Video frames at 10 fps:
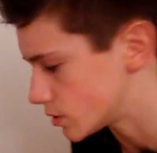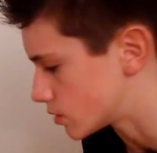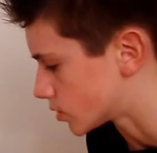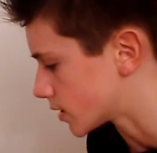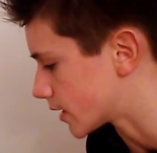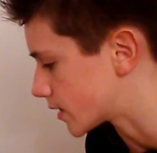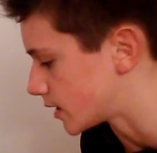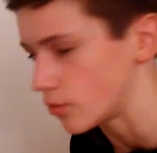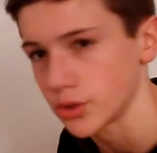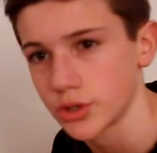to call it like
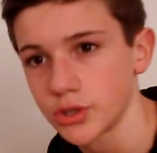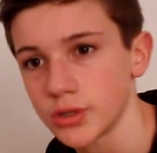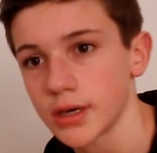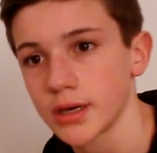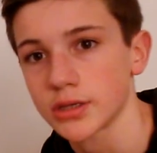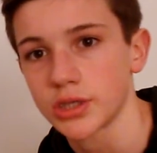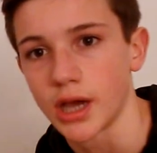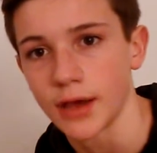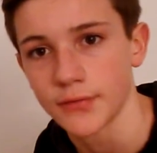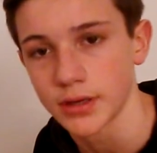that, would you like to
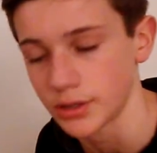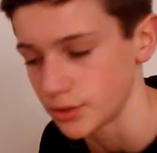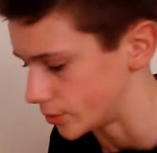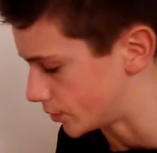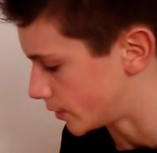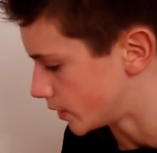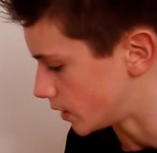have in your